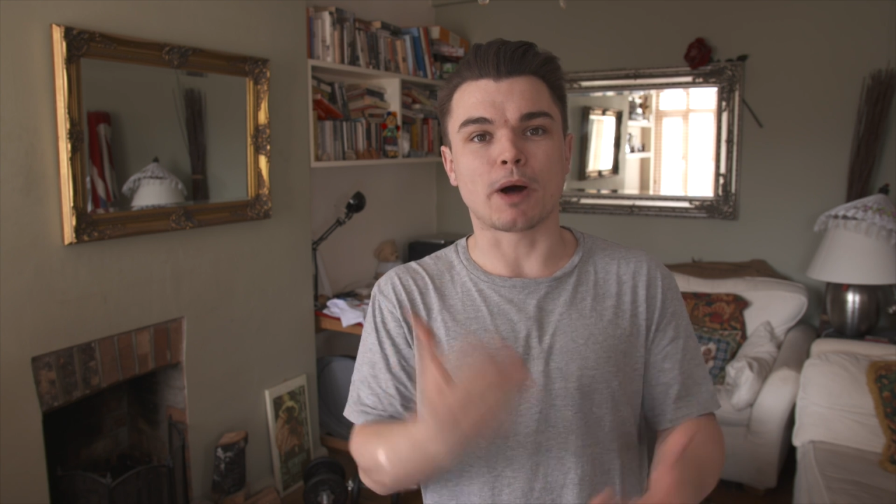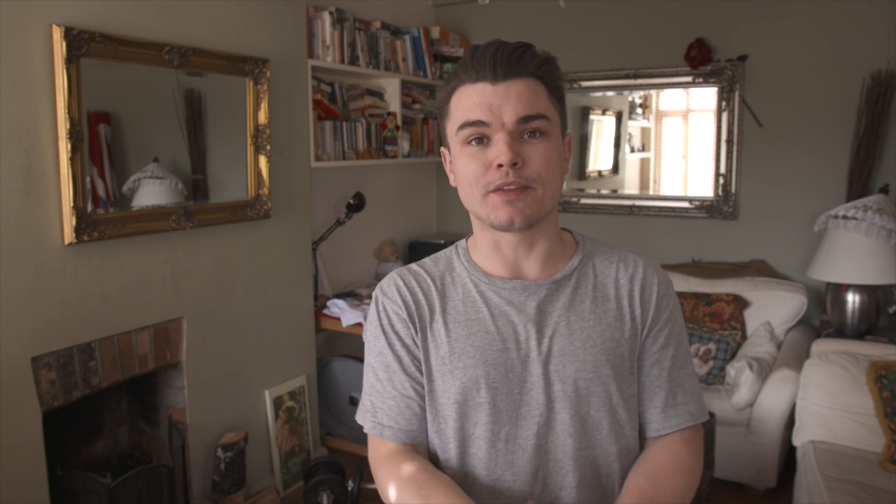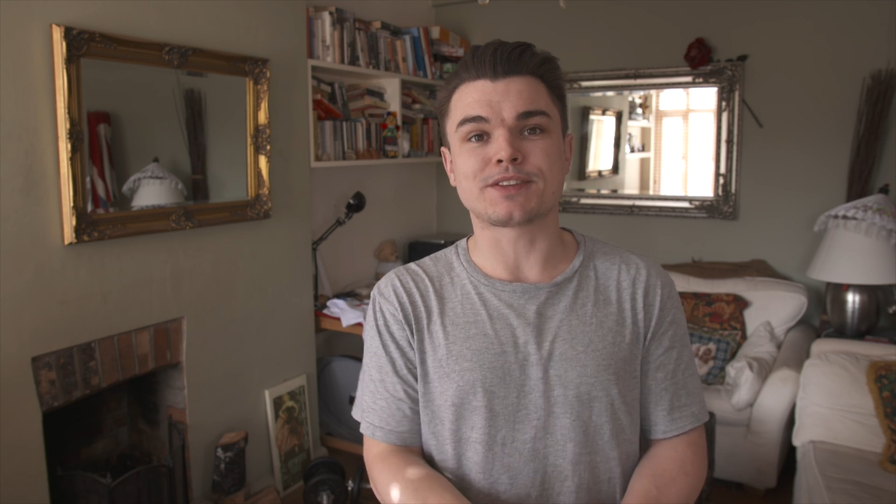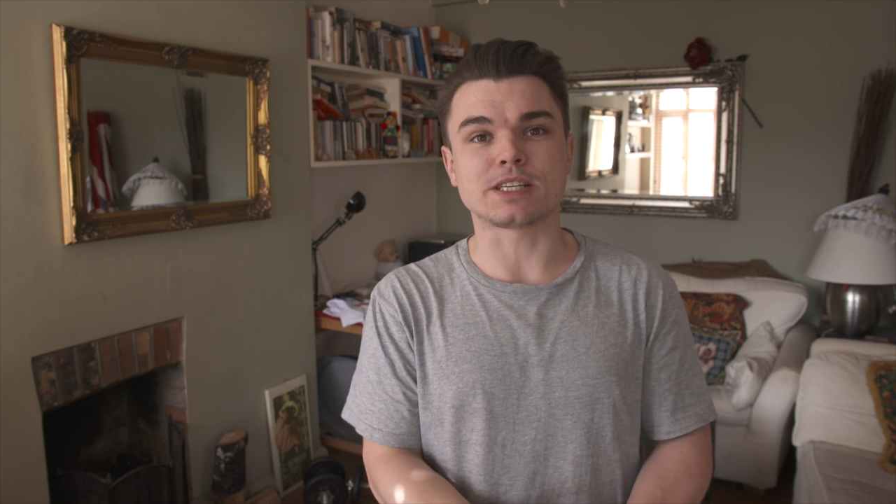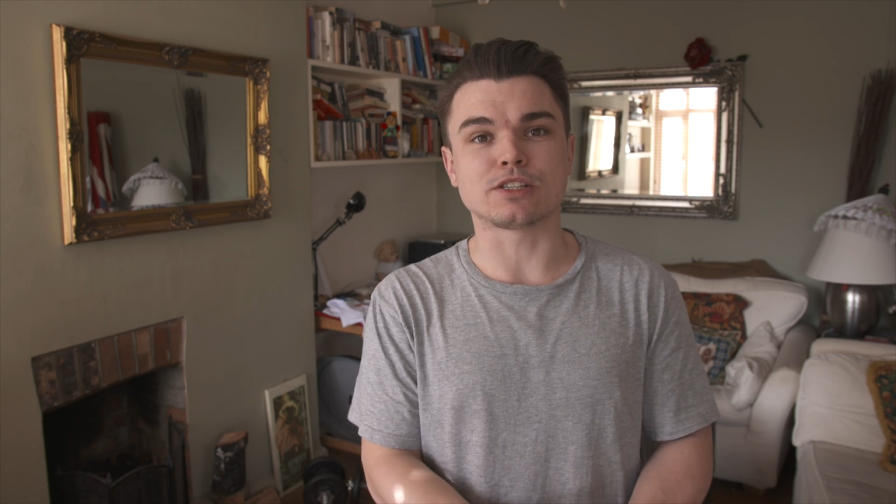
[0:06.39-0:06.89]

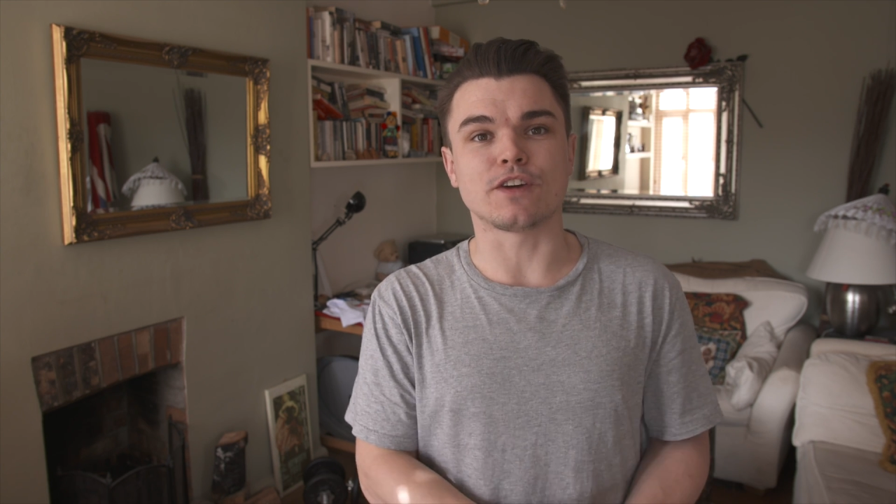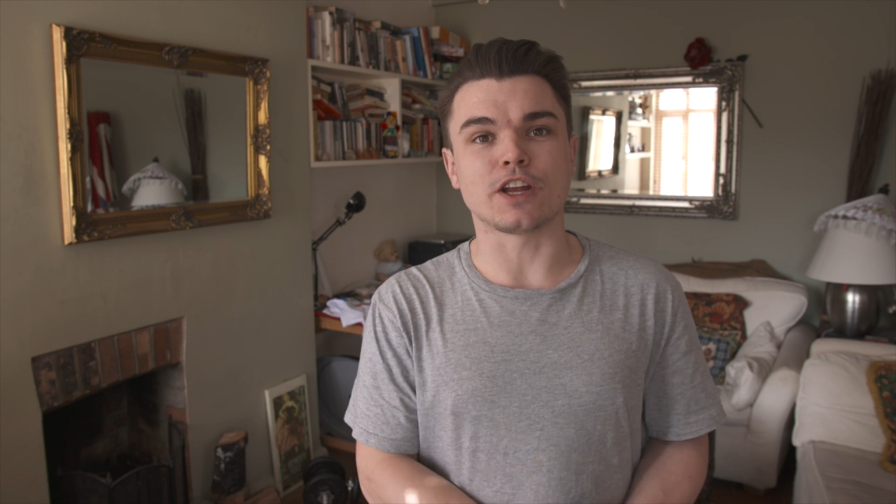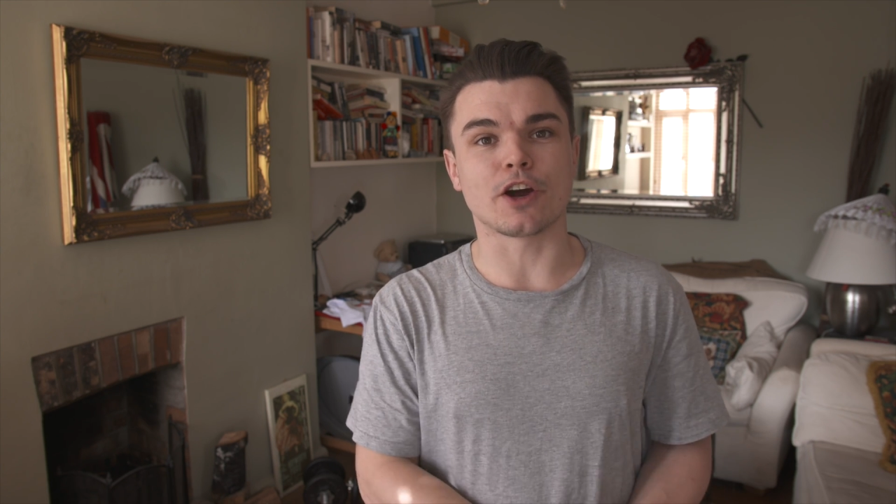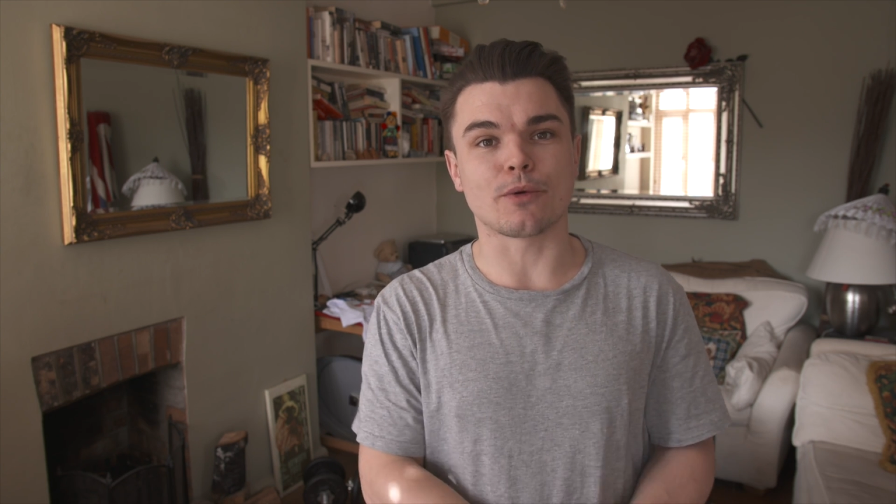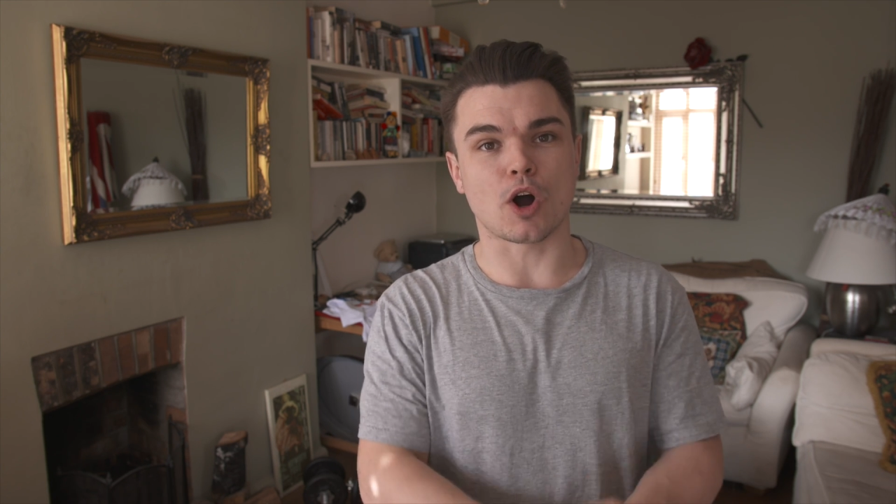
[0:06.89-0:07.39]
behind the scenes
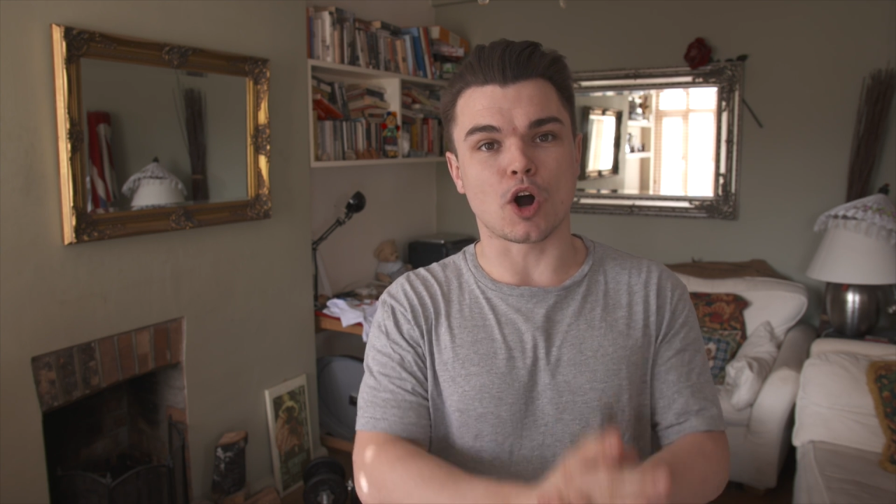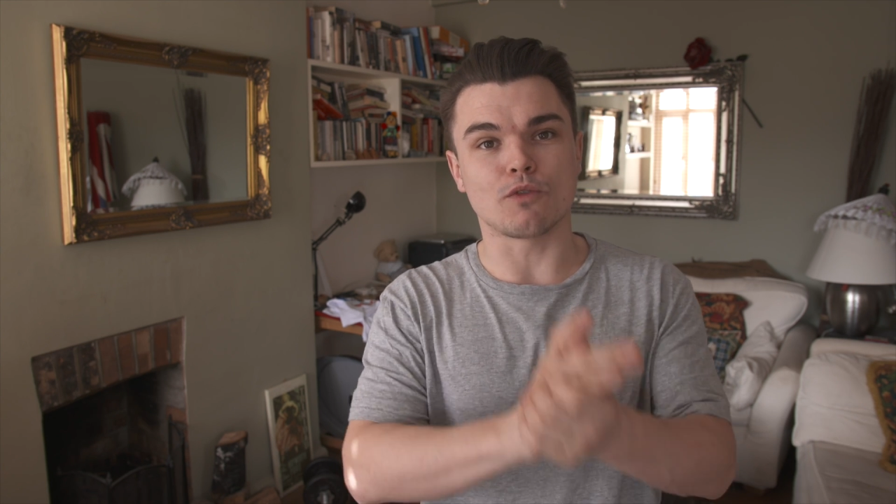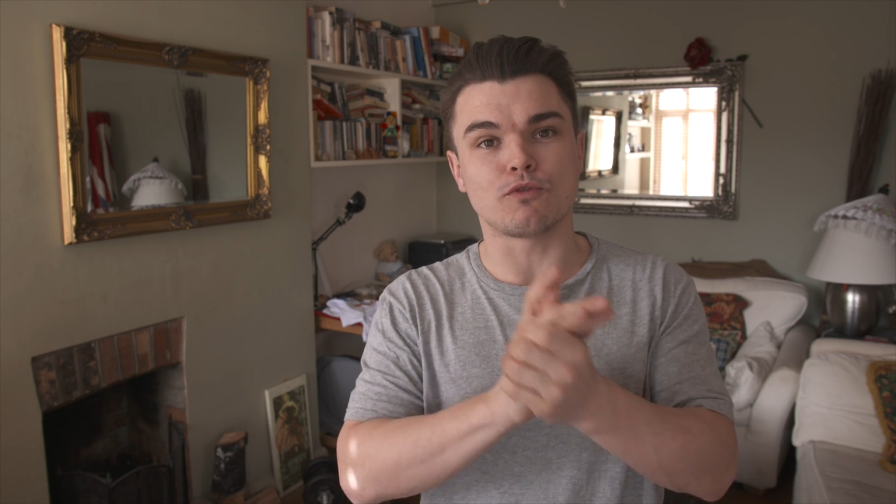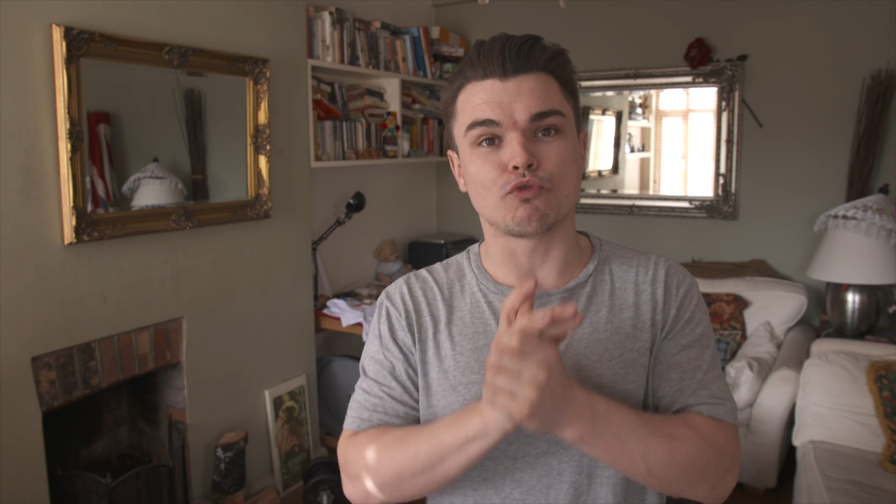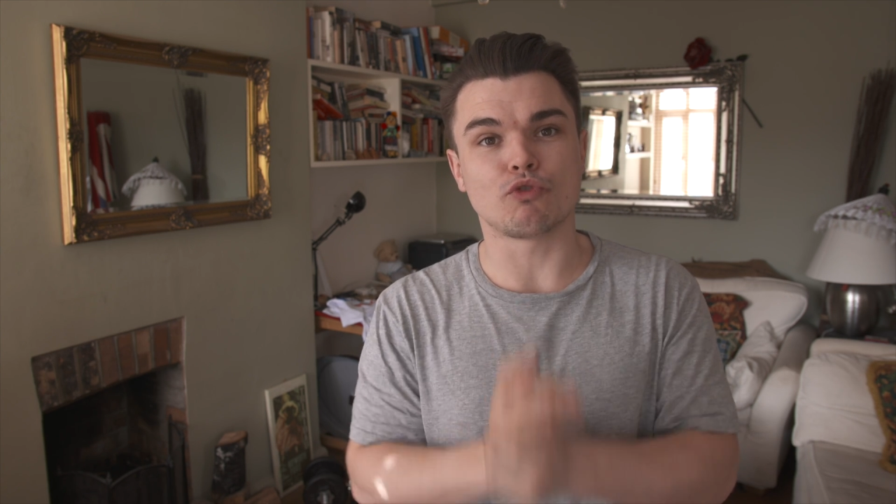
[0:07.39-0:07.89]
video
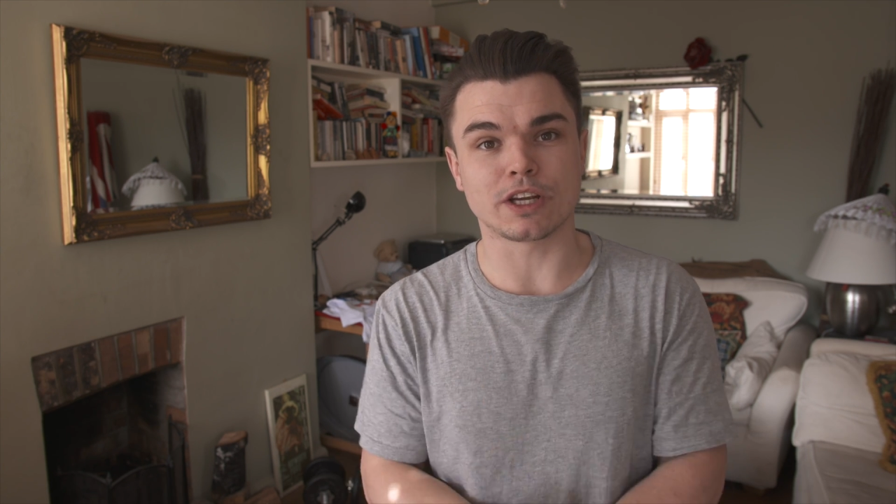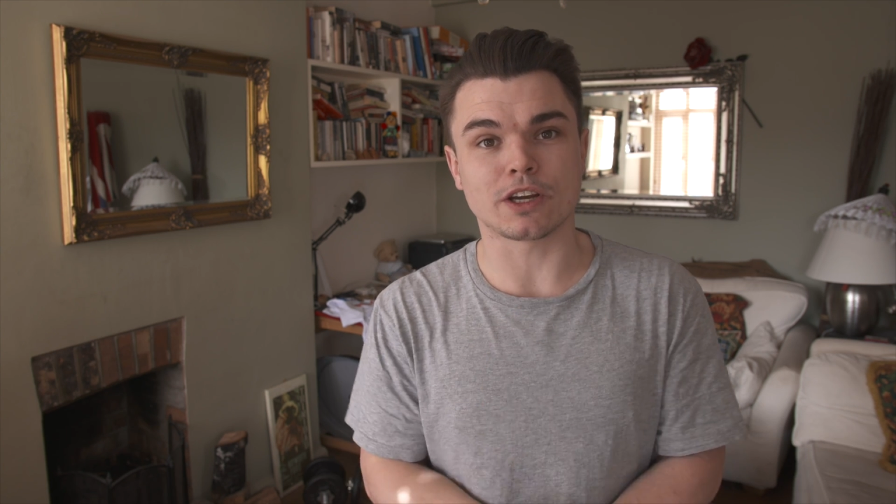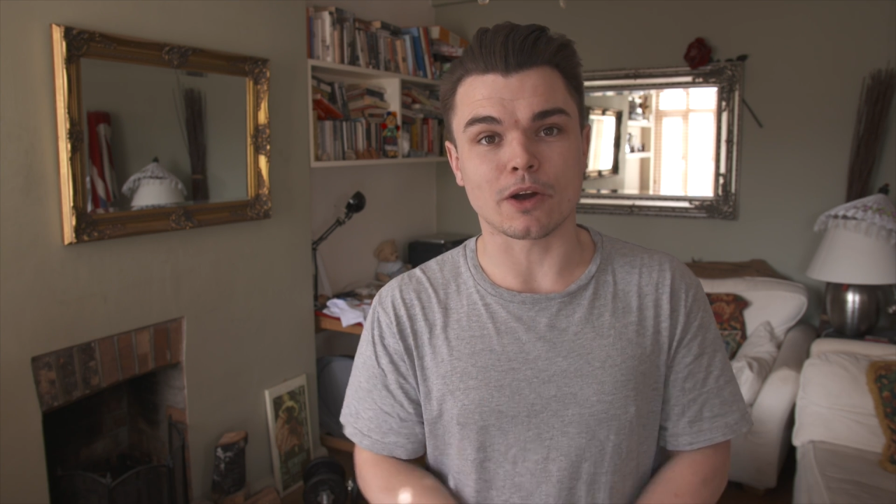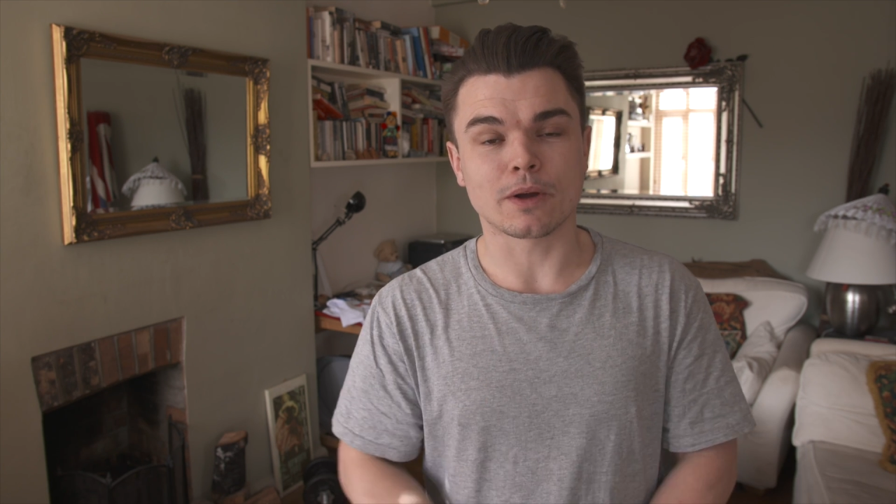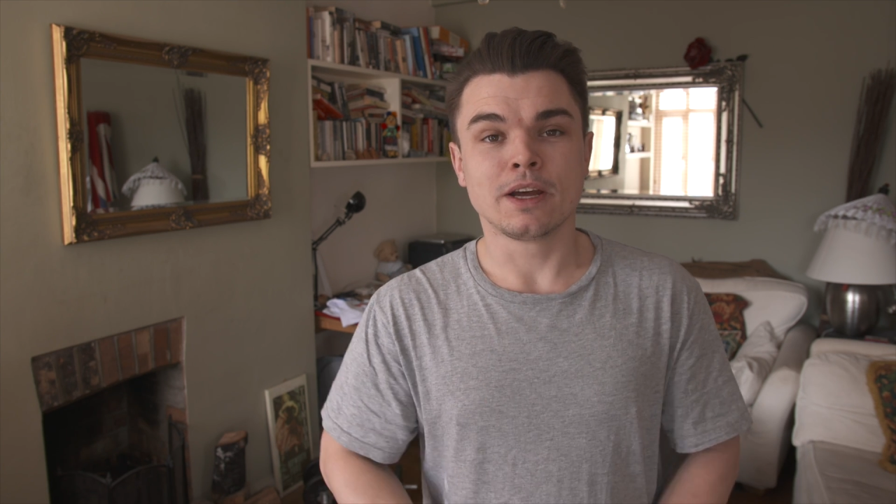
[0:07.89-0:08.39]
of
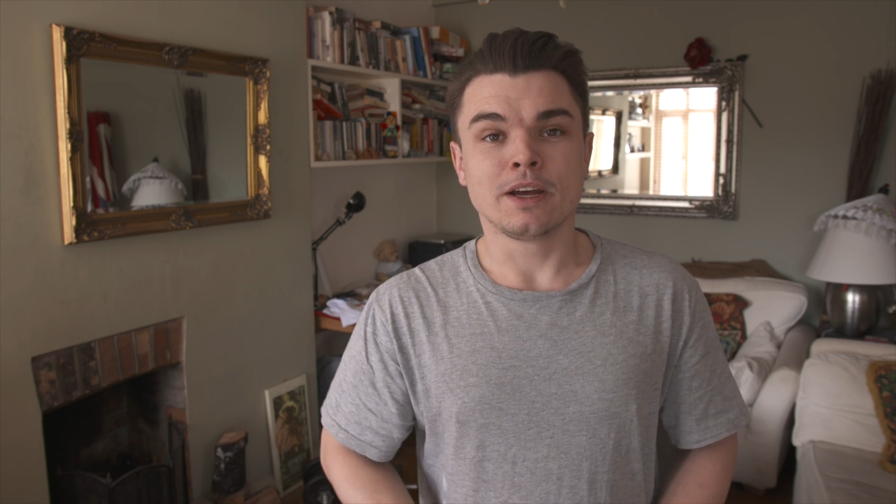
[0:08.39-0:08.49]
Ringo.